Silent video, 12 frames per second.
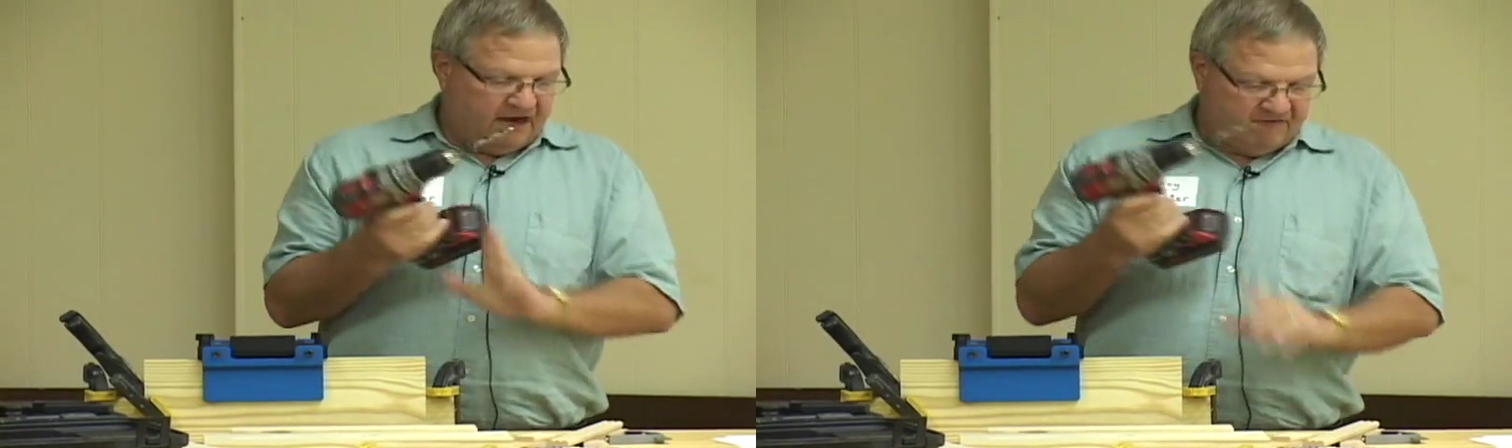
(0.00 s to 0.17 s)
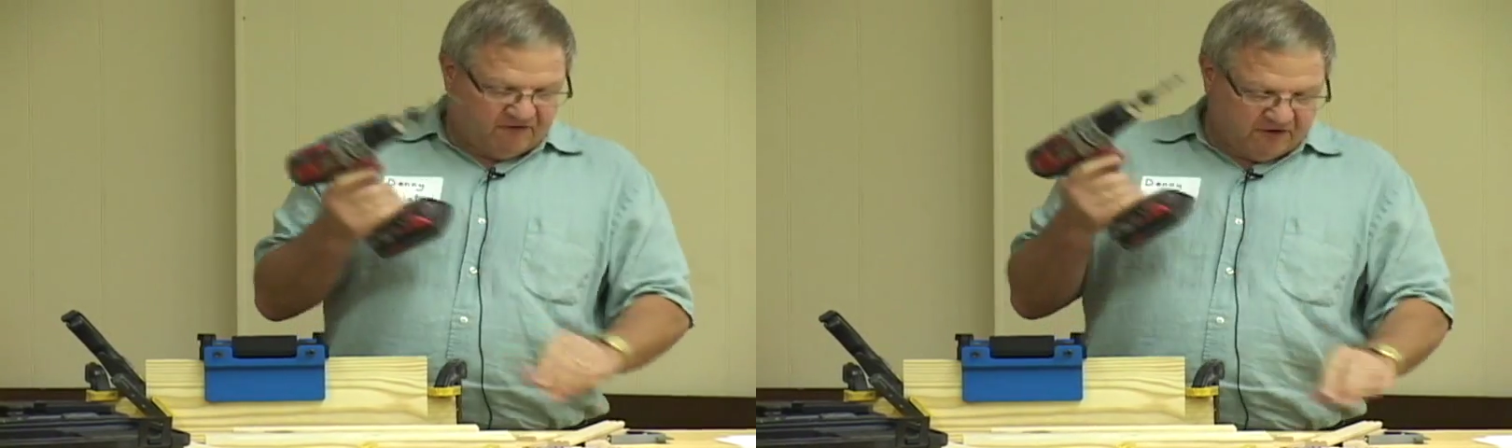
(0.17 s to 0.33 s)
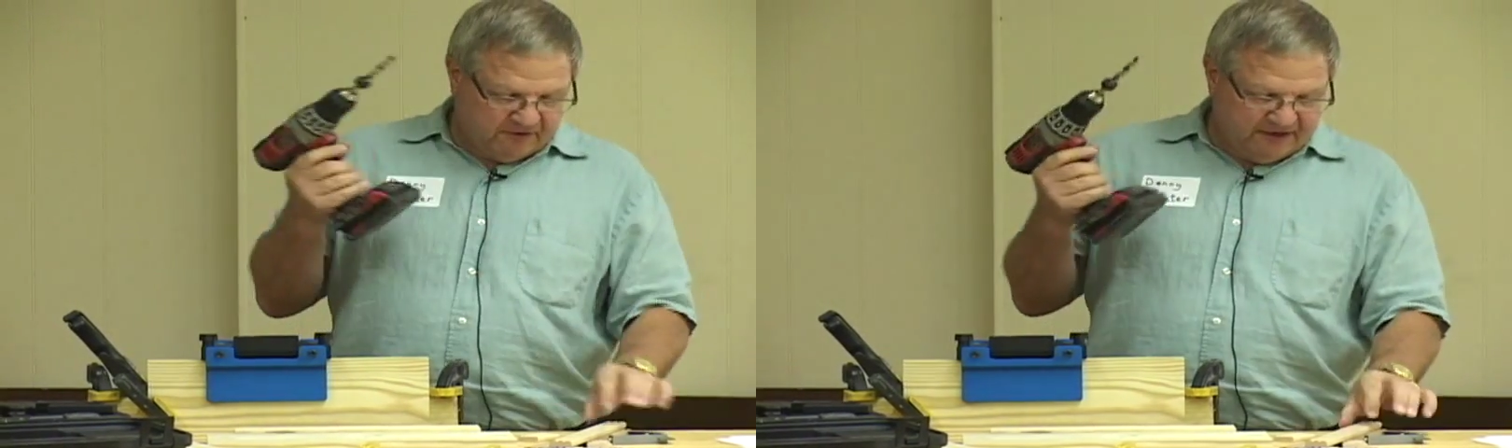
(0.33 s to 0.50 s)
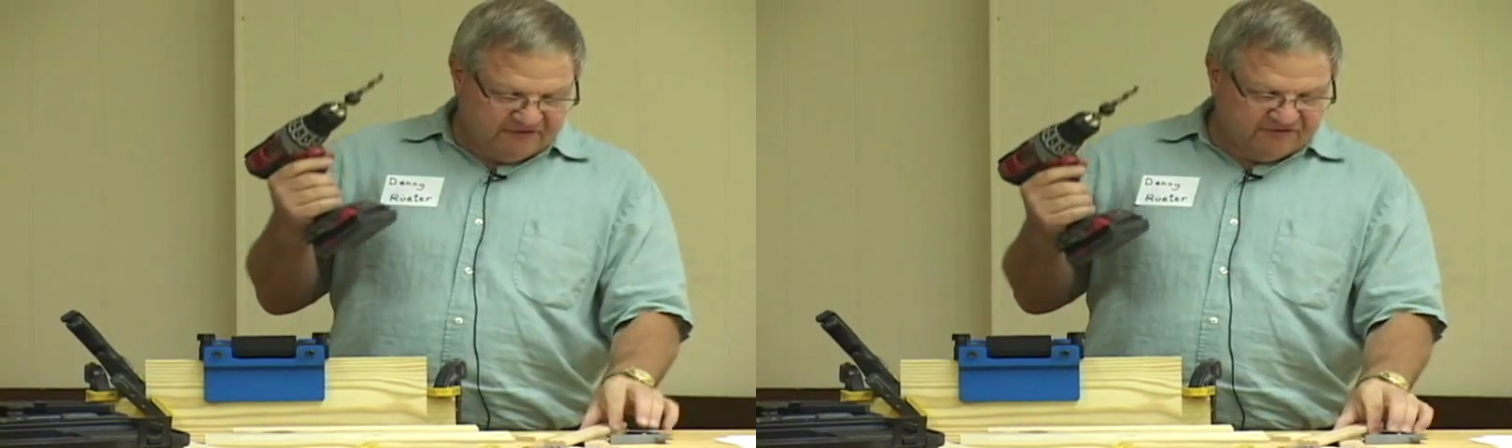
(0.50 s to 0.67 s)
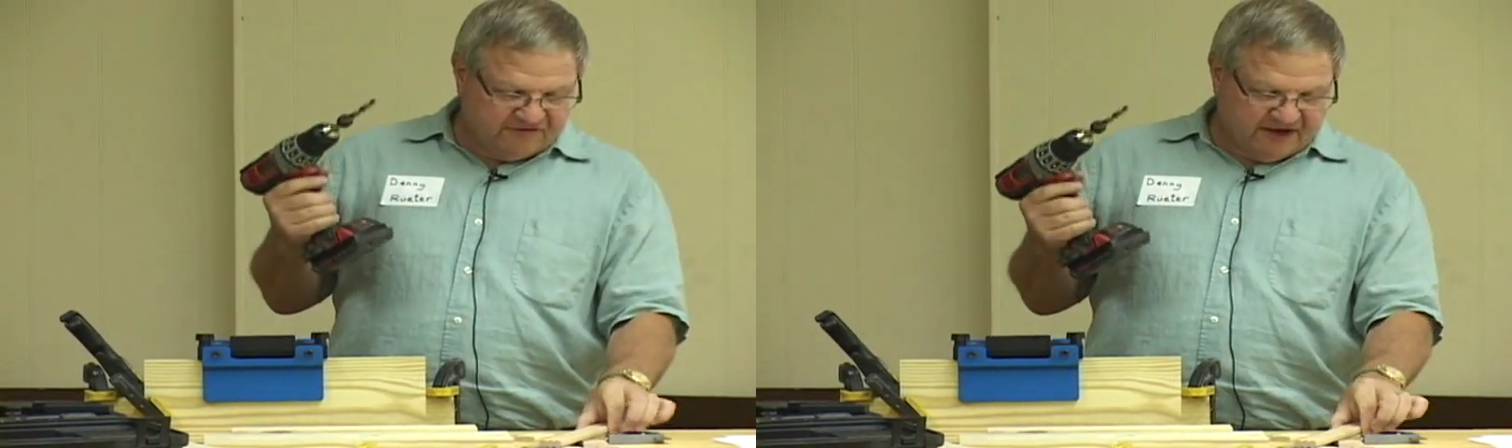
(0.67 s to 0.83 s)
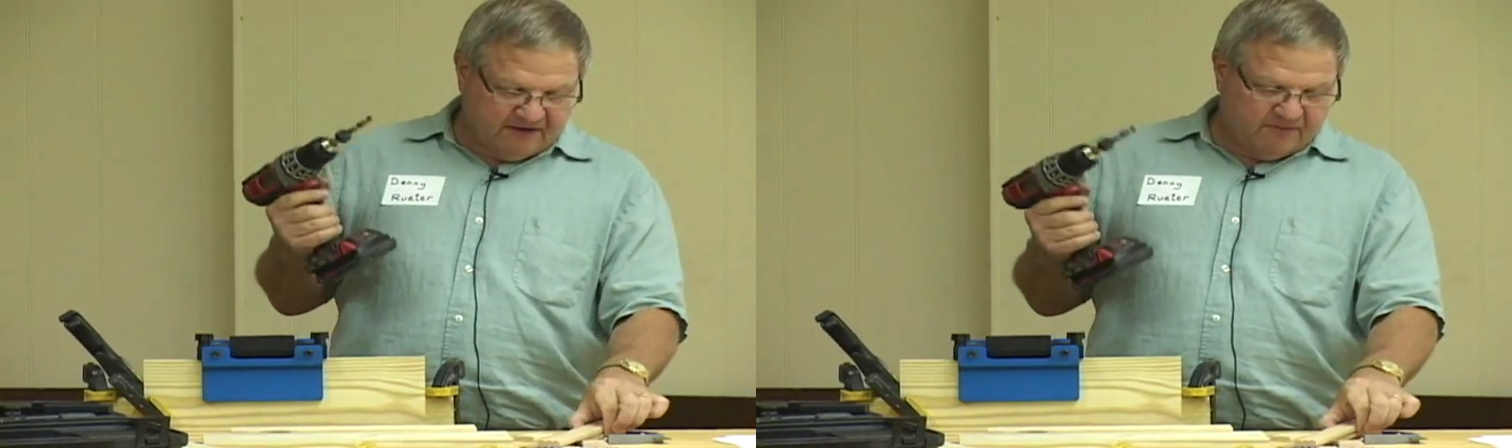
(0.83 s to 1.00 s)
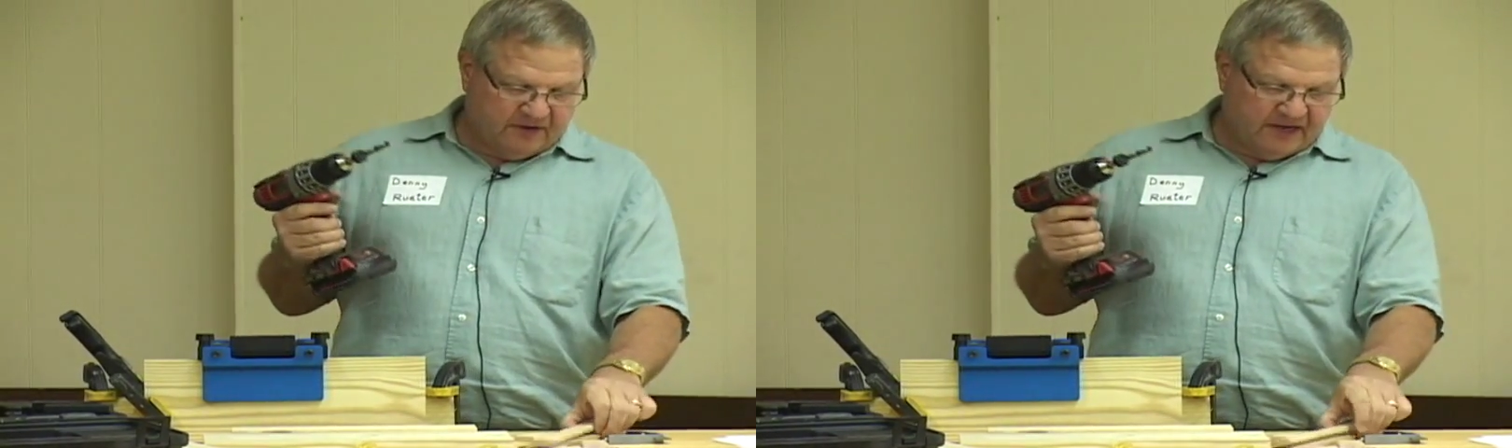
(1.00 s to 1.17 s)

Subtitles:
I've already set